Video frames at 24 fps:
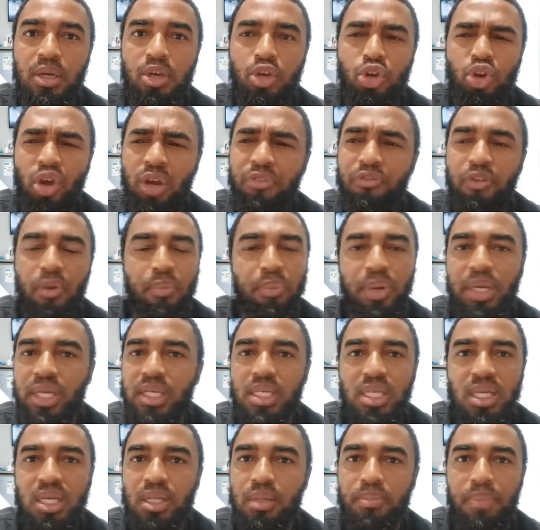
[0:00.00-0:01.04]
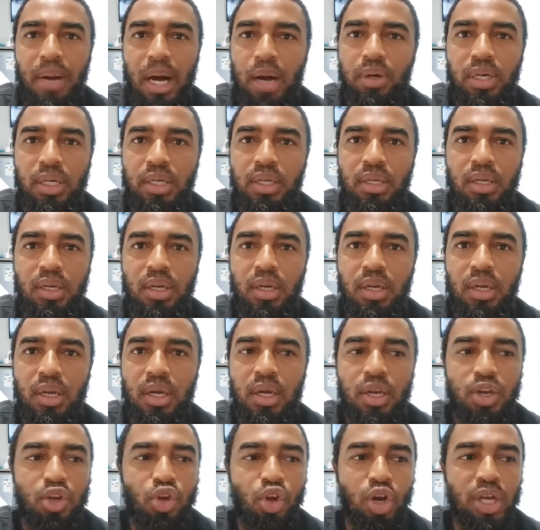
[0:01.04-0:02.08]
not for political power,
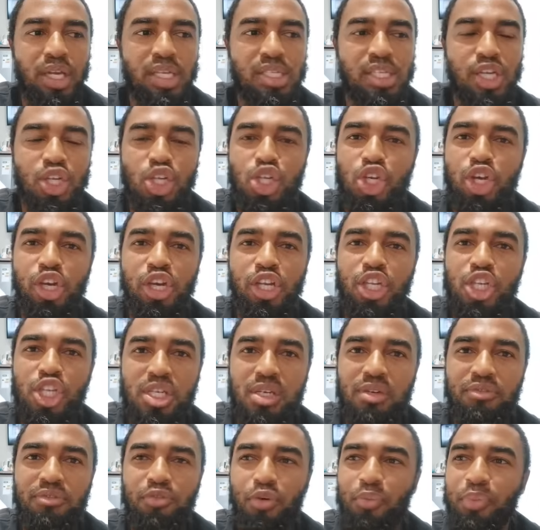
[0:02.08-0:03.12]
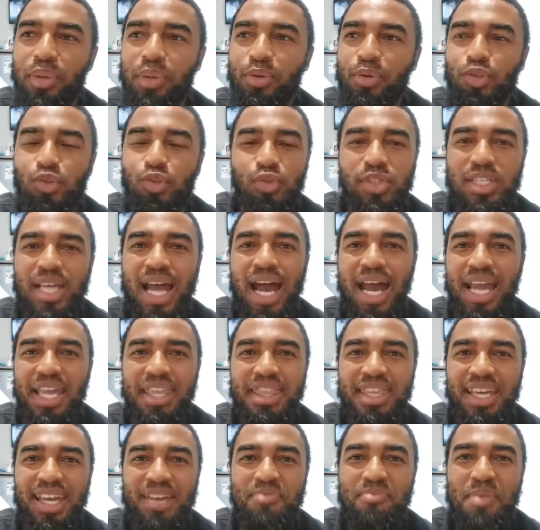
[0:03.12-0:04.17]
not as a church for people to
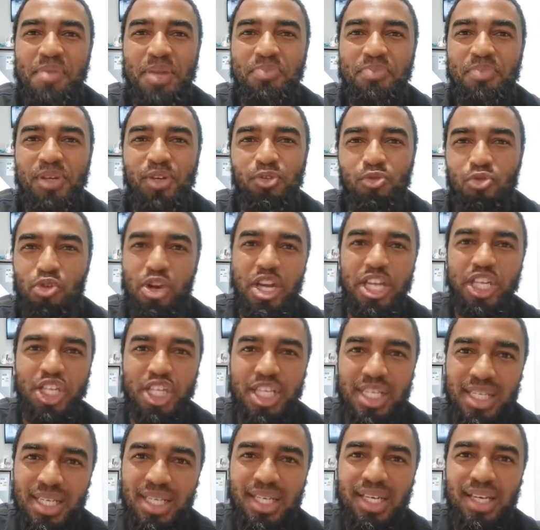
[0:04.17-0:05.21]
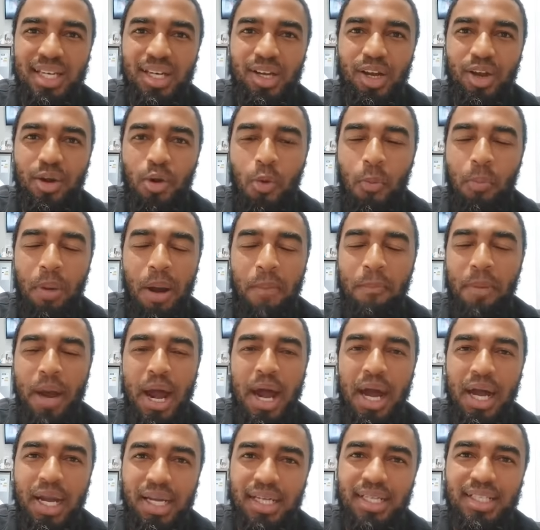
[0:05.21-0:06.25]
tithe and make me rich.
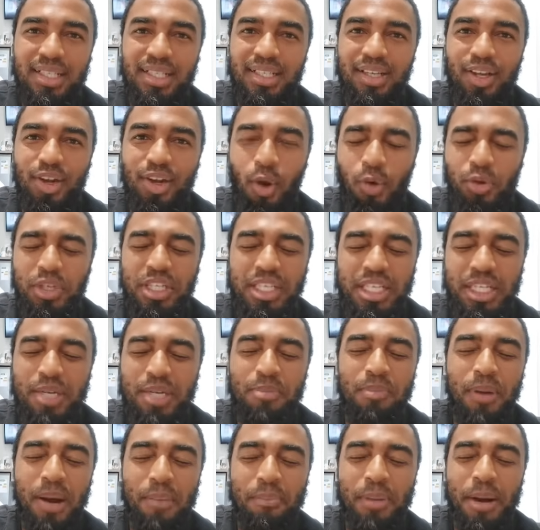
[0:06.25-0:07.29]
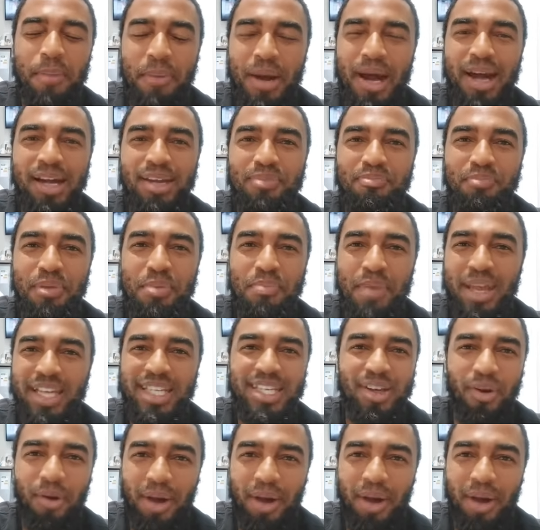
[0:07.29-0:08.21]
Upapa, go deeper, ah, papa, and be major